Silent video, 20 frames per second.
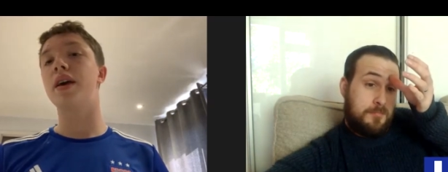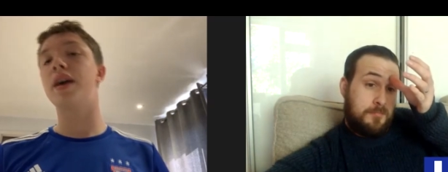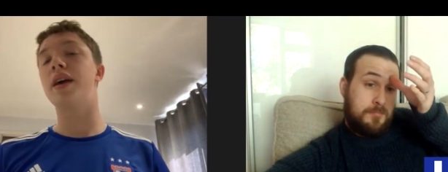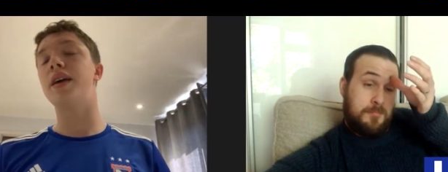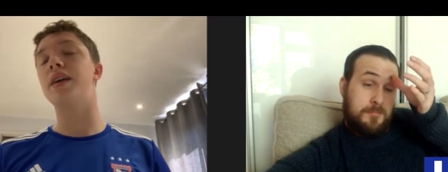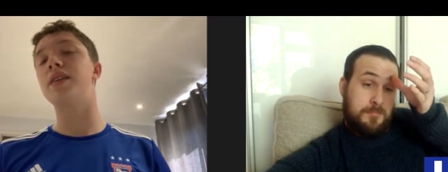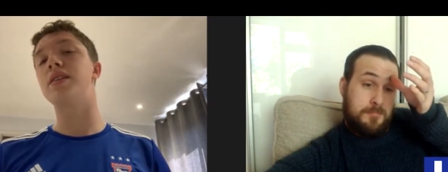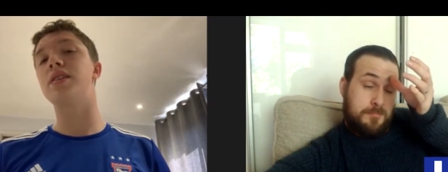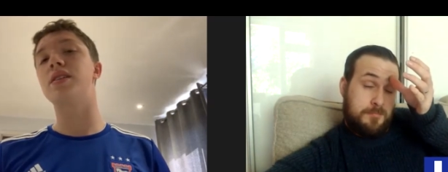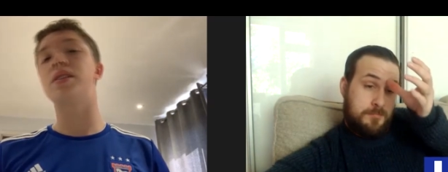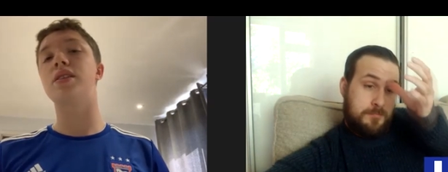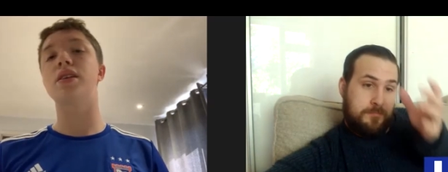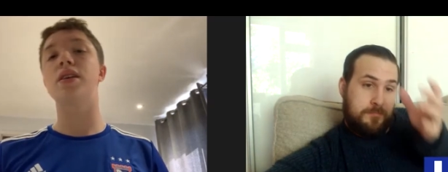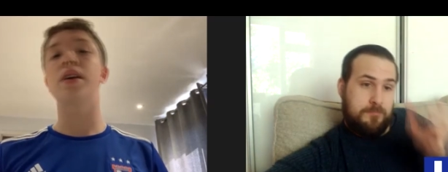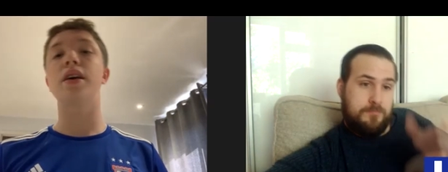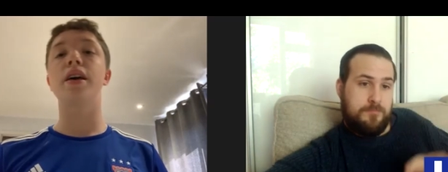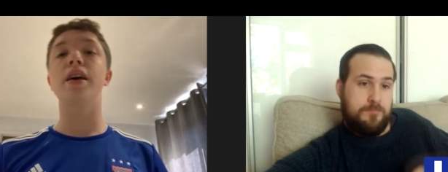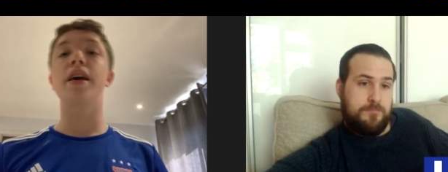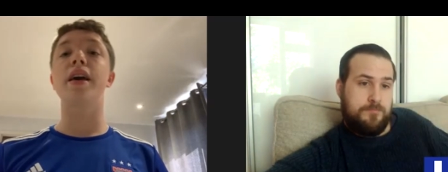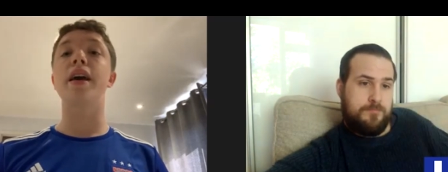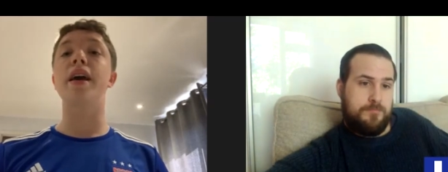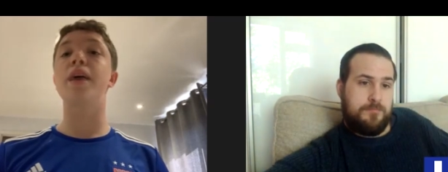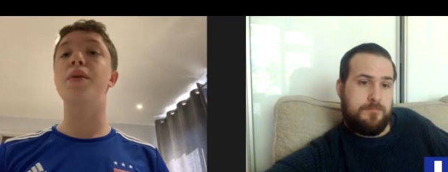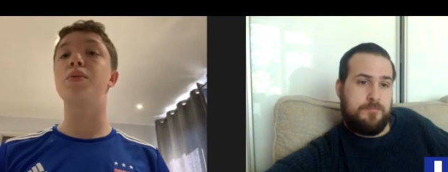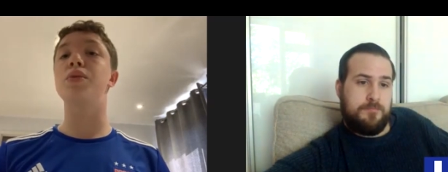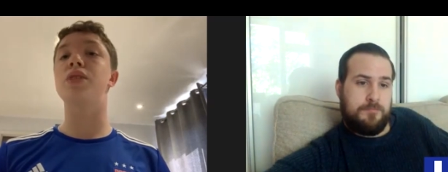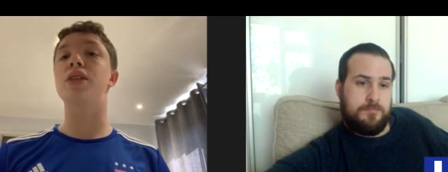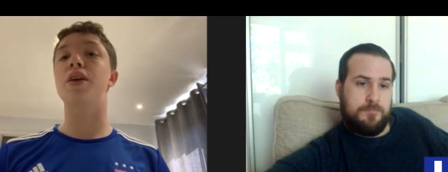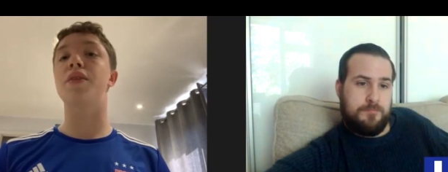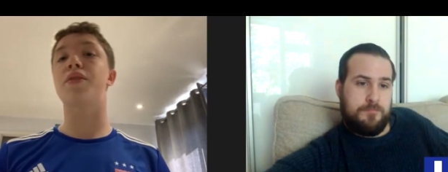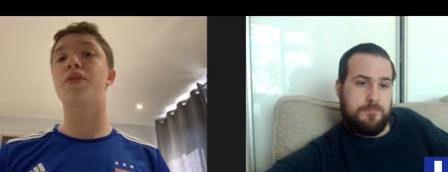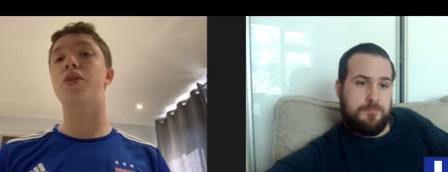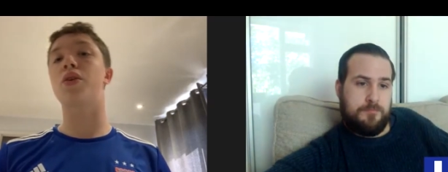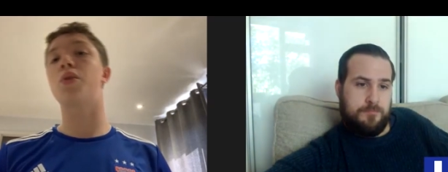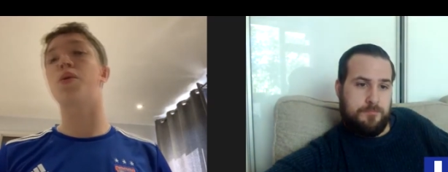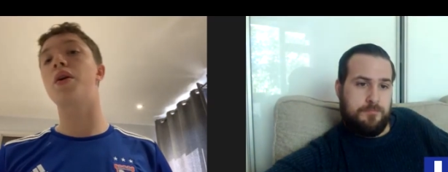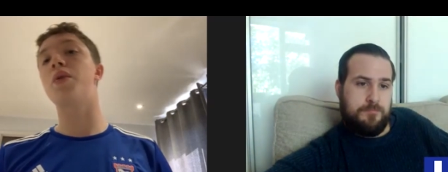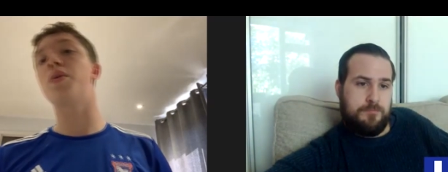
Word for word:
Speaker 1: it's it was difficult.